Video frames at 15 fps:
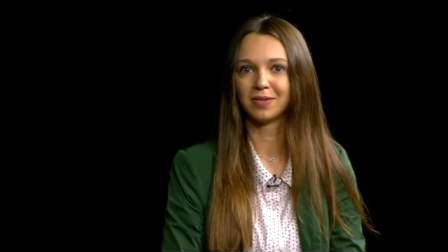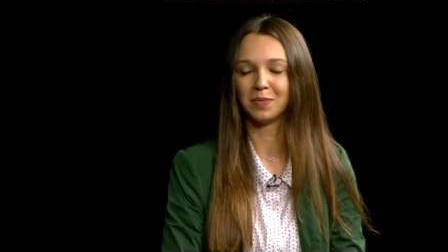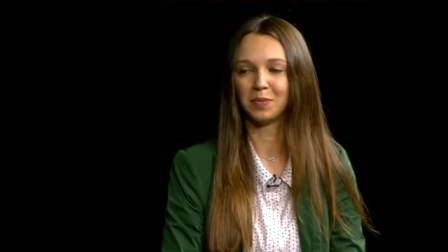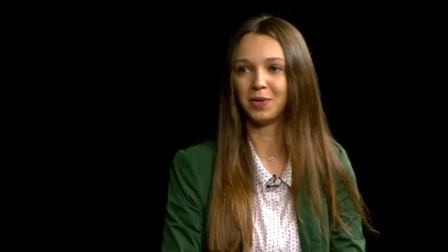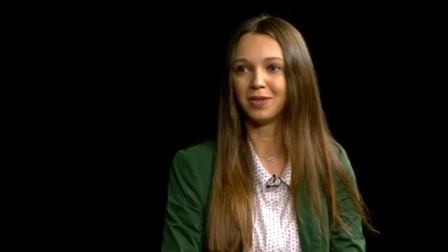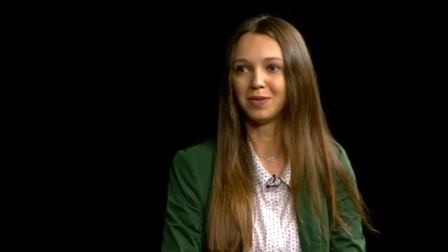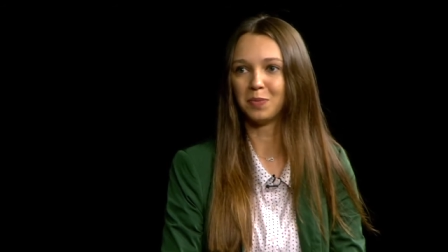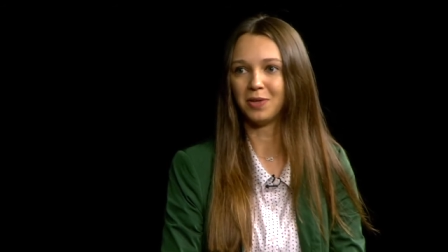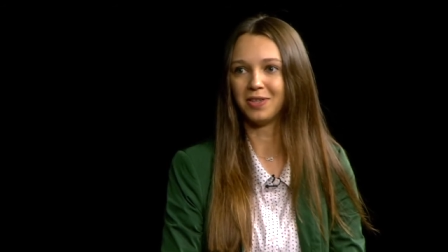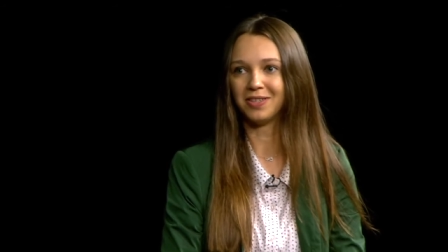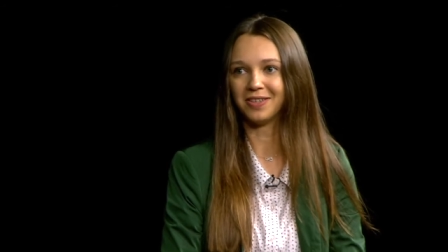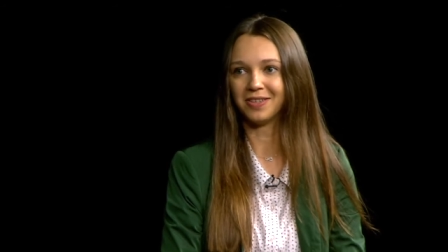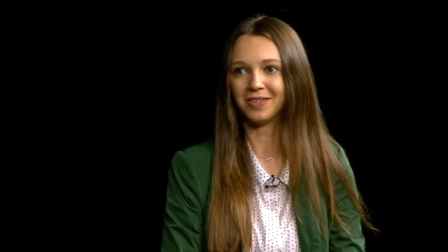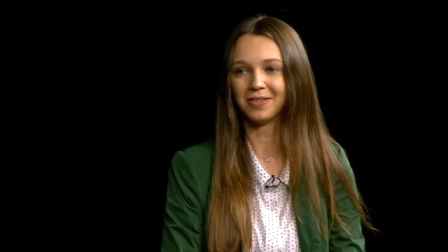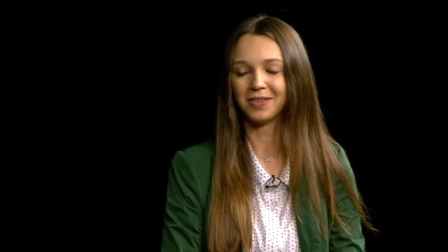big
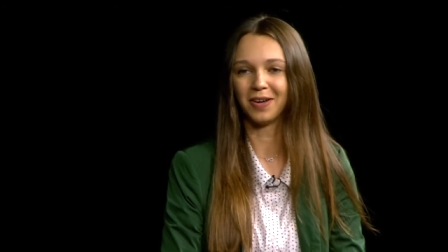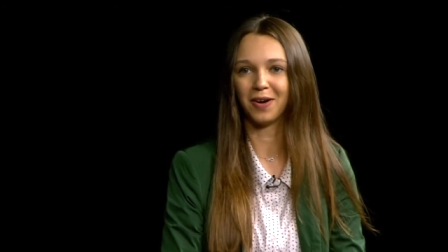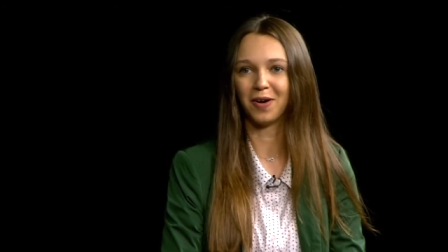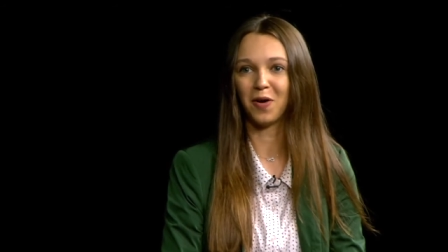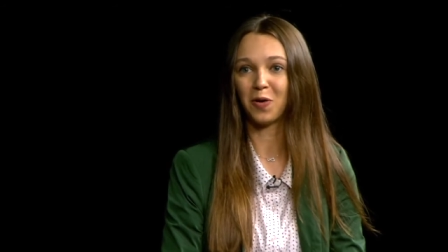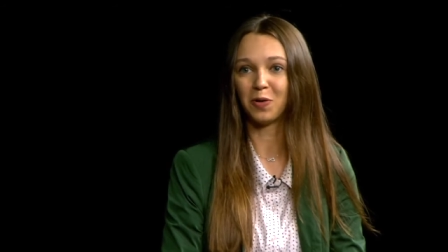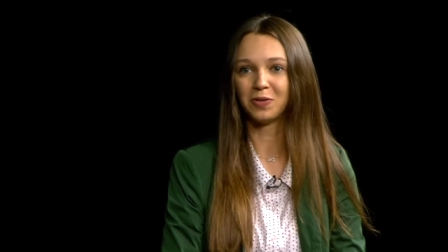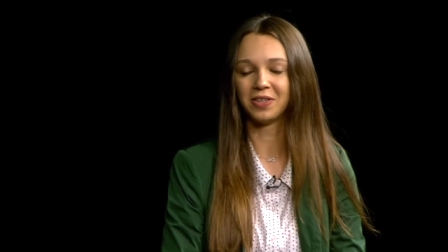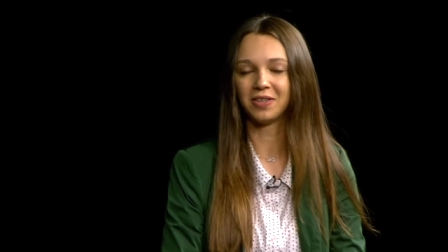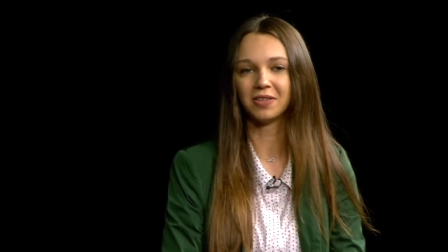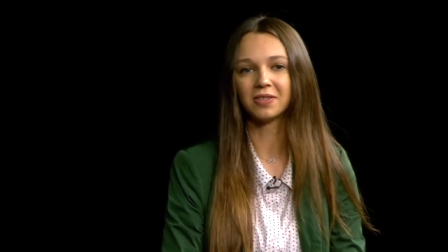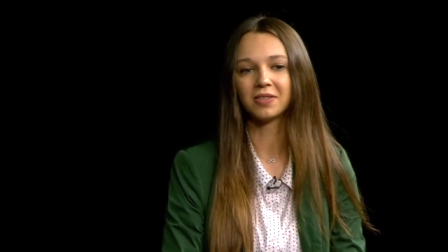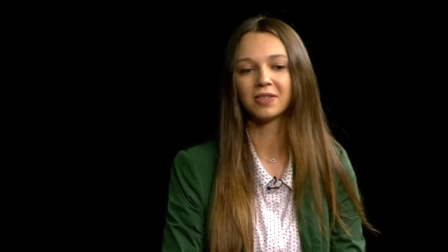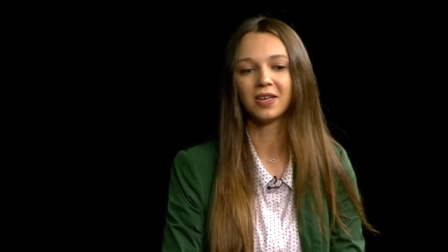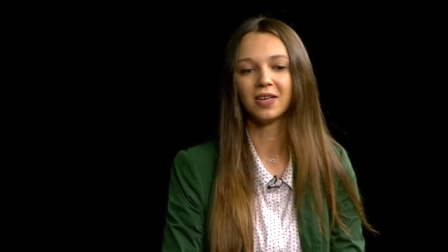media uh,
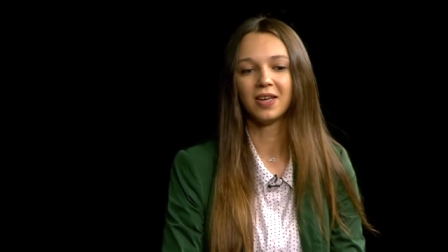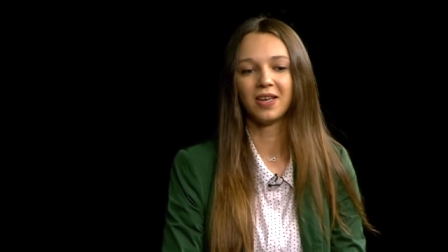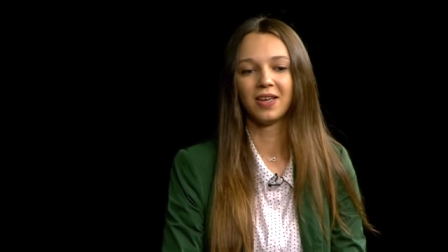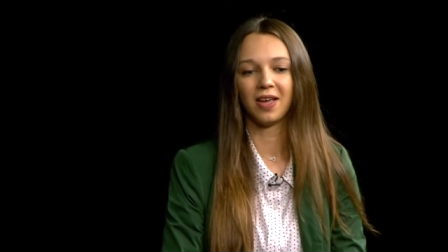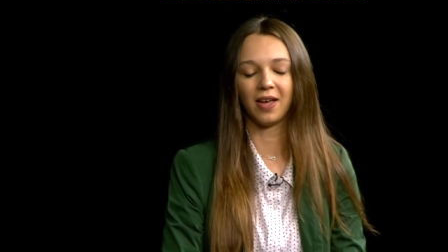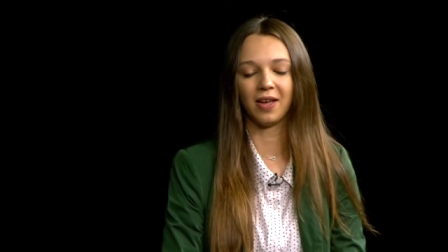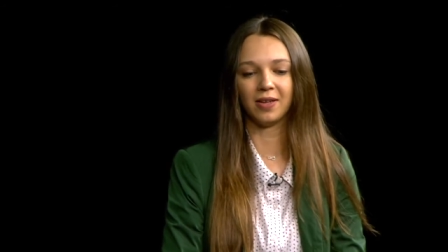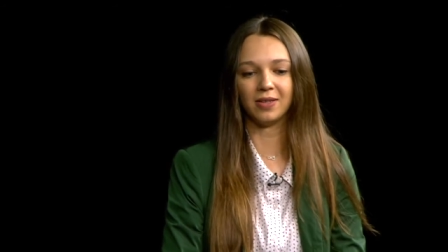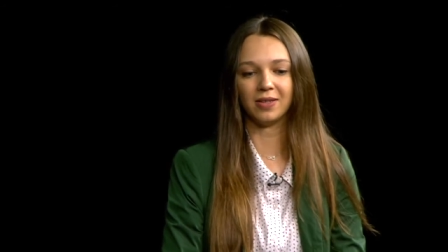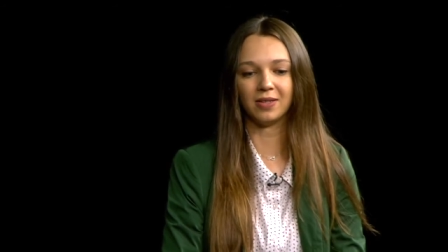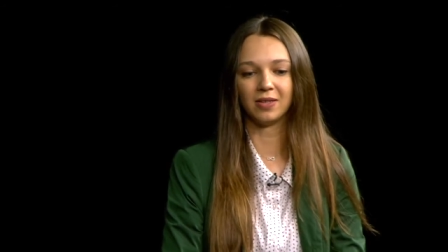holdings. And